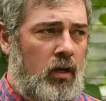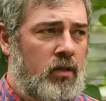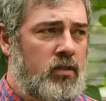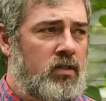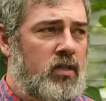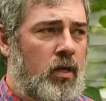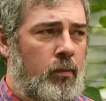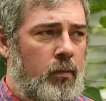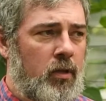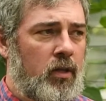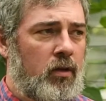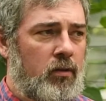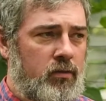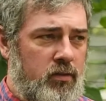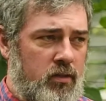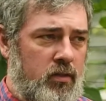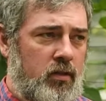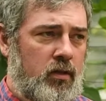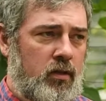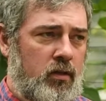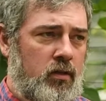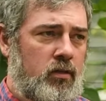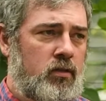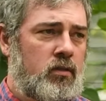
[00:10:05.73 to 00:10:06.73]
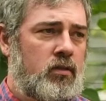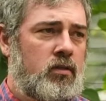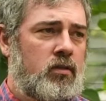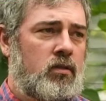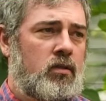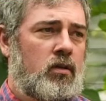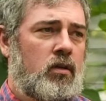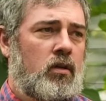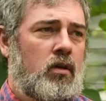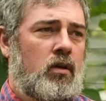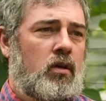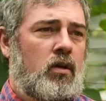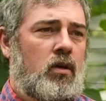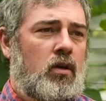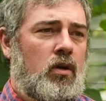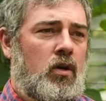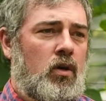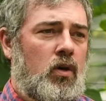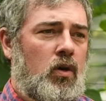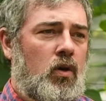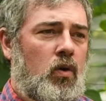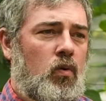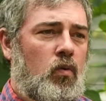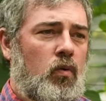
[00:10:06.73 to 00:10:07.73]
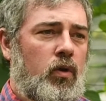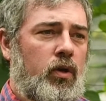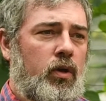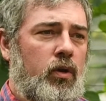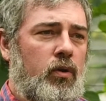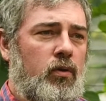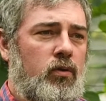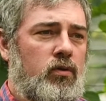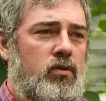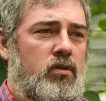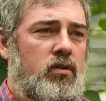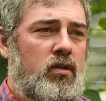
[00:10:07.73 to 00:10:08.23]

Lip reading: some of those seeds were used